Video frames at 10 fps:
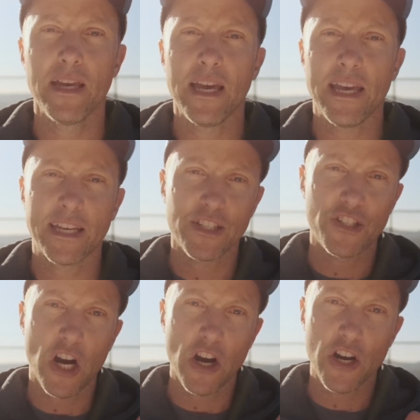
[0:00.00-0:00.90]
it can
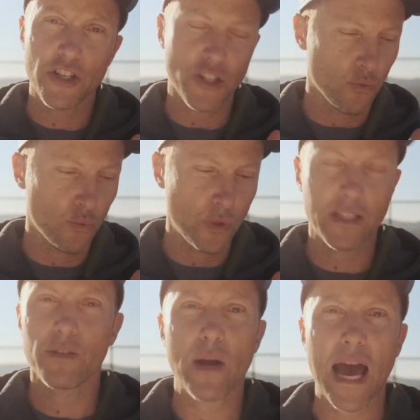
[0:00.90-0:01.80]
charge
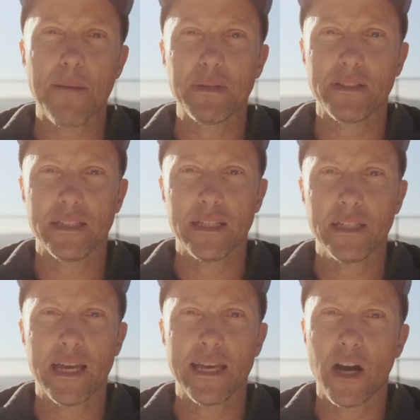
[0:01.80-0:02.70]
really rapidly
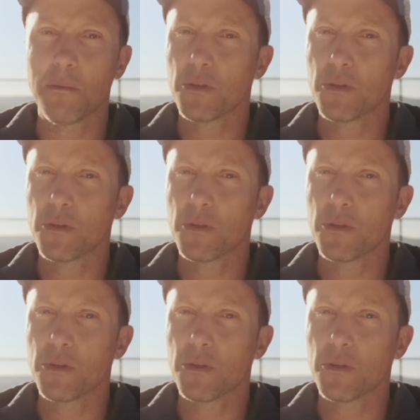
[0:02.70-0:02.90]
and almost